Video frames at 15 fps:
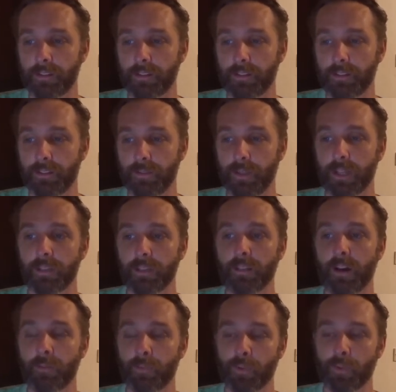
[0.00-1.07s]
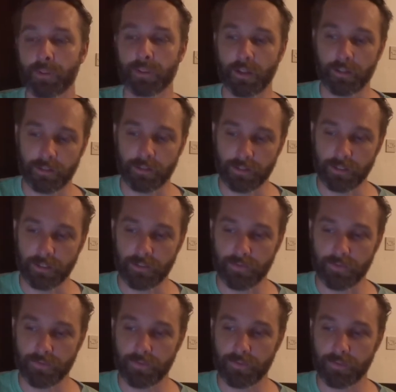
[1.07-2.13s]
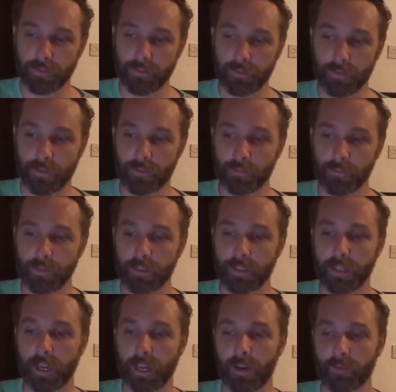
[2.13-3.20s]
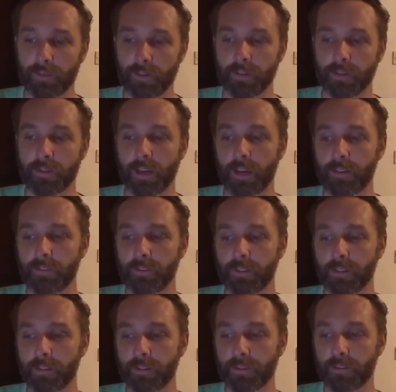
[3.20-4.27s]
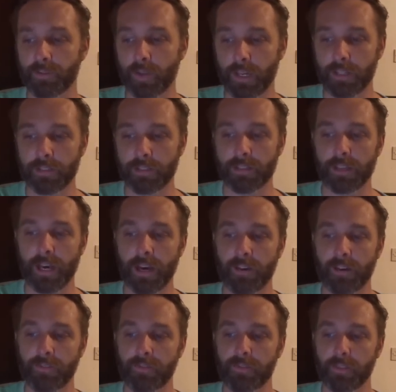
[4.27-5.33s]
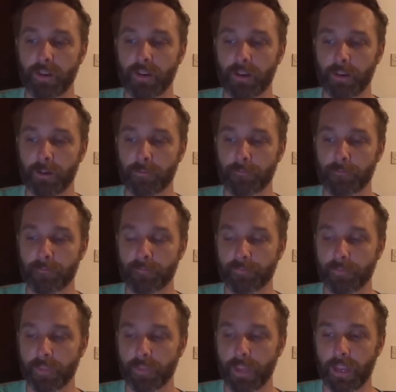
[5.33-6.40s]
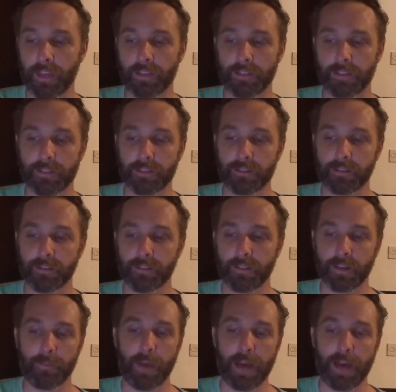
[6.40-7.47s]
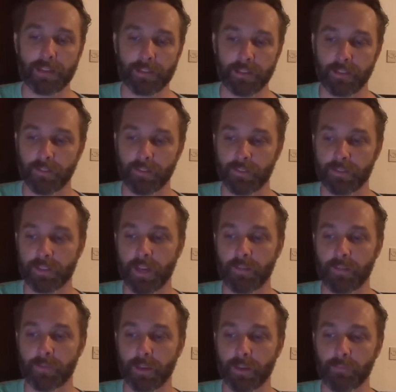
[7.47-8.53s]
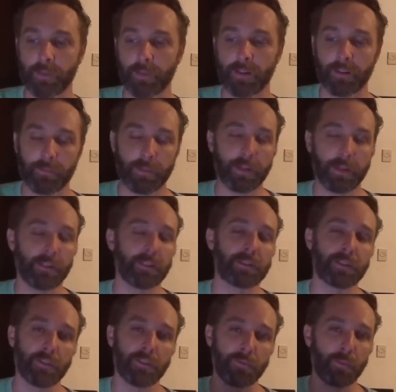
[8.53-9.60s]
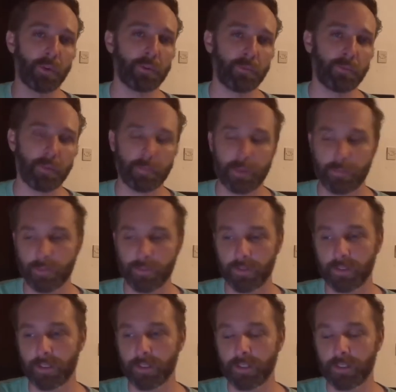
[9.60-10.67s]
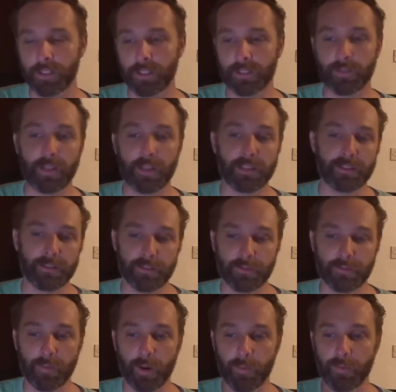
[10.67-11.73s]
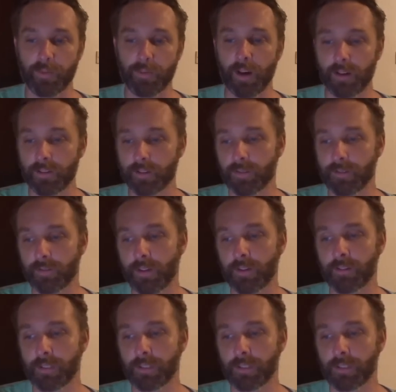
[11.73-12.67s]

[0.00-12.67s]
you get a lot more done if you can really count on having trained staff, and the capacity of those staff become bigger and bigger to serve more and more people. And so that's just where we've gotten to now.